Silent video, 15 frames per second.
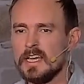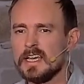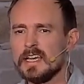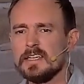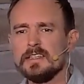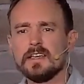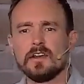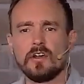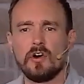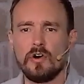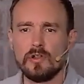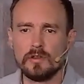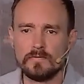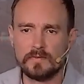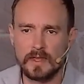And yet,
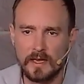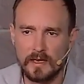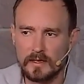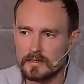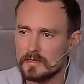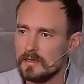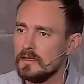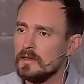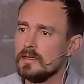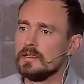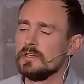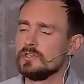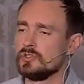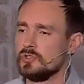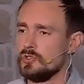all of that
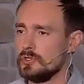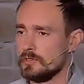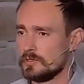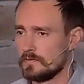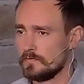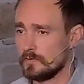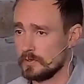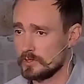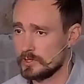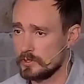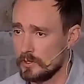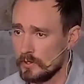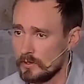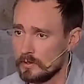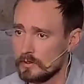is just for
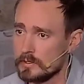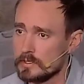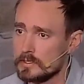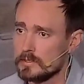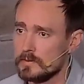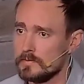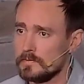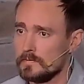starters.